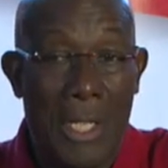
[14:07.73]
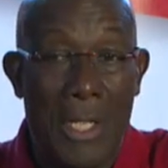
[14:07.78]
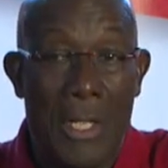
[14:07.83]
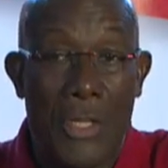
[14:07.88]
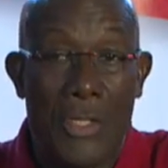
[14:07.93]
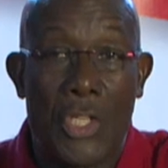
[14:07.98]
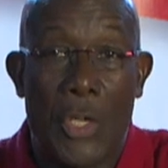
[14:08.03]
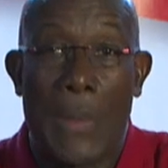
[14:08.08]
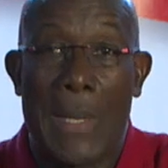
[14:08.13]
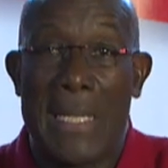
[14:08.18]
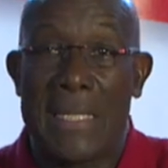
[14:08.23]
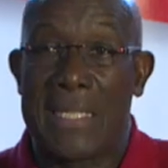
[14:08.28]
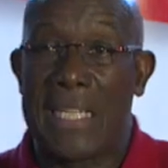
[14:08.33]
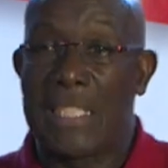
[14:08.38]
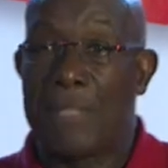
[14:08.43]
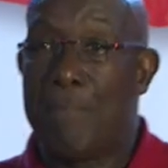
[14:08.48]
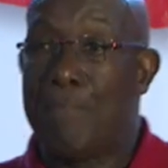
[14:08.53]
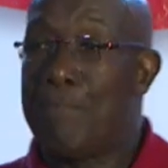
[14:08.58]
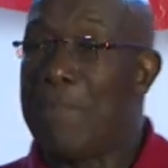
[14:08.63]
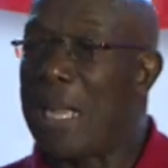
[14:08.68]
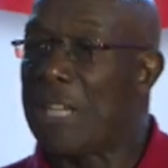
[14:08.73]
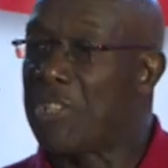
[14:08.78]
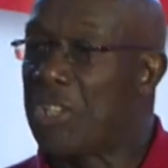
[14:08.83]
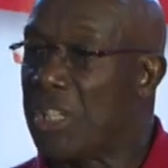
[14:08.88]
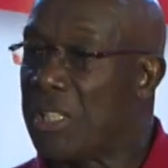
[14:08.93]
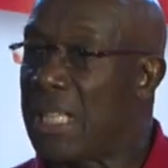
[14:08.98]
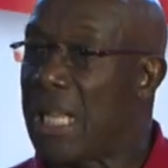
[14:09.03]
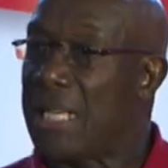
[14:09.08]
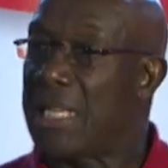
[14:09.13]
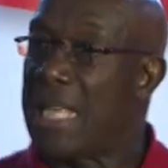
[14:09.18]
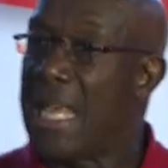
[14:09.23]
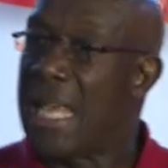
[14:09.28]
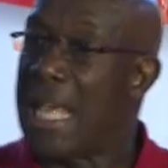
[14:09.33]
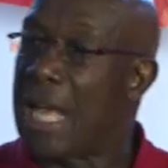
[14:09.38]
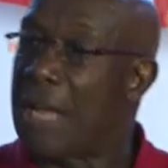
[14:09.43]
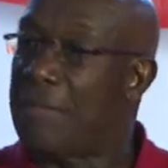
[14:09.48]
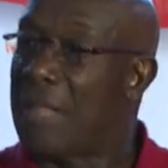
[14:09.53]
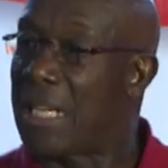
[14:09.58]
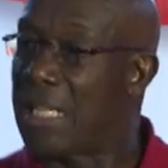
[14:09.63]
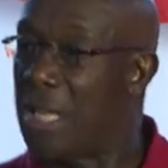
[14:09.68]
So what is this magic that they have
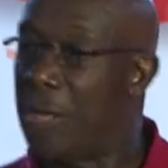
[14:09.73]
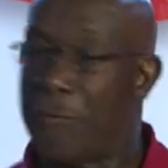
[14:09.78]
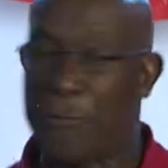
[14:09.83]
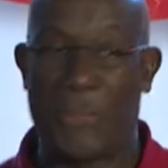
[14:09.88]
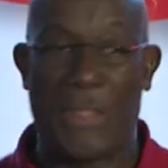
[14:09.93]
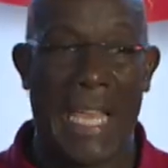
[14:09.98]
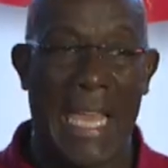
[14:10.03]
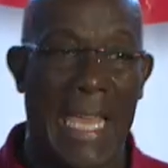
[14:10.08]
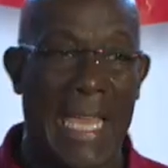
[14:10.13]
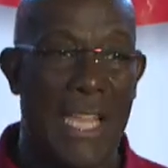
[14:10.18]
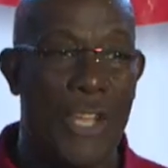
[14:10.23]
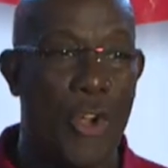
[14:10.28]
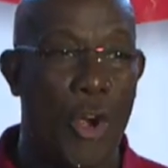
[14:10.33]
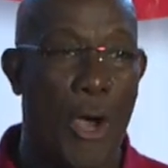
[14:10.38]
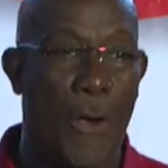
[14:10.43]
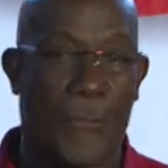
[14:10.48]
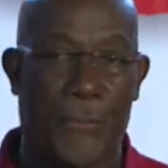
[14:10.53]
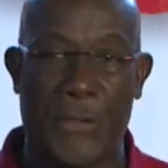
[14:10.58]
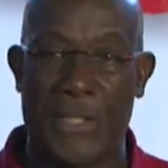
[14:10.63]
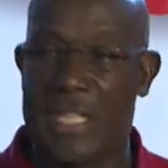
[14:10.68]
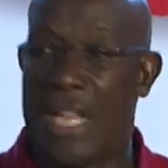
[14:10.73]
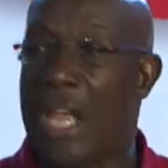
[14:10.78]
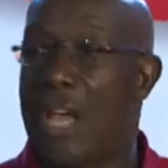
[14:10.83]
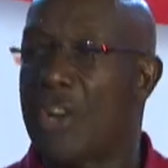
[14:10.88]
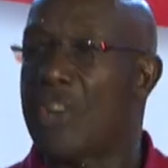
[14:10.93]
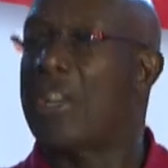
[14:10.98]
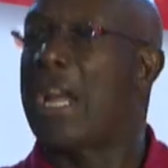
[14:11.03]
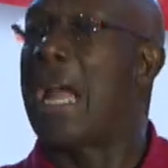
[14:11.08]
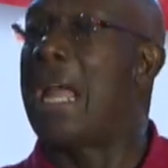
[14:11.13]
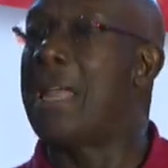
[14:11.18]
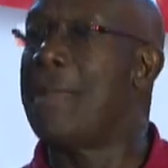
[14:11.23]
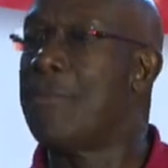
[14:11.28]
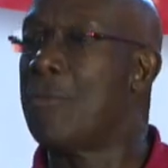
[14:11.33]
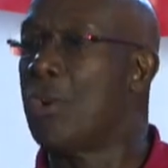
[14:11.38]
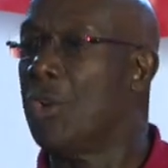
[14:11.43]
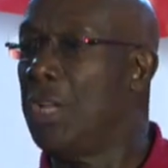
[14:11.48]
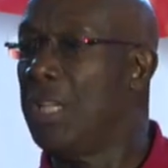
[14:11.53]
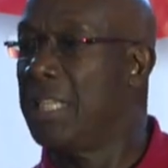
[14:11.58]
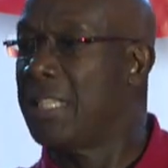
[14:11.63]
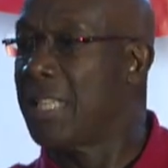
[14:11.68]
that if they're in office, crime going
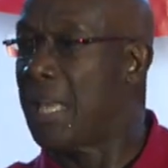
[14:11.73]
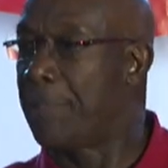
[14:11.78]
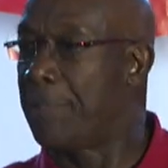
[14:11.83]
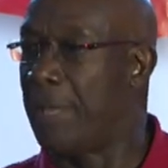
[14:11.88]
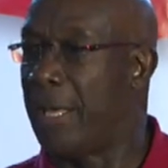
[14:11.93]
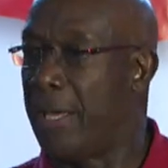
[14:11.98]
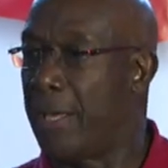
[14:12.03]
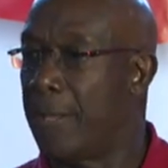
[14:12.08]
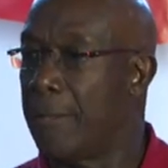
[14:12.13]
to disappear?